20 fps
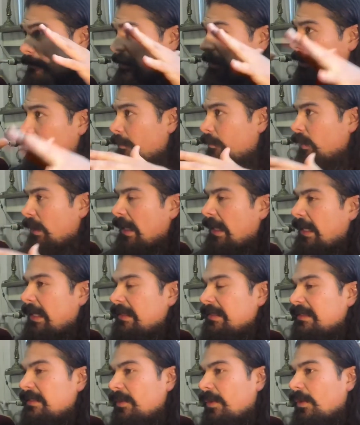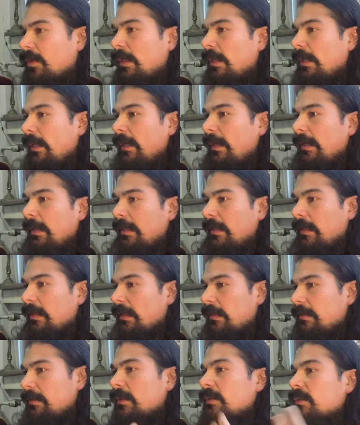with their brains. So
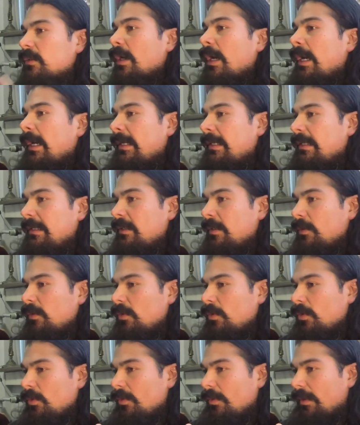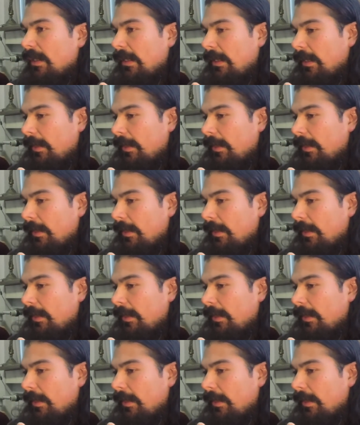they're trying to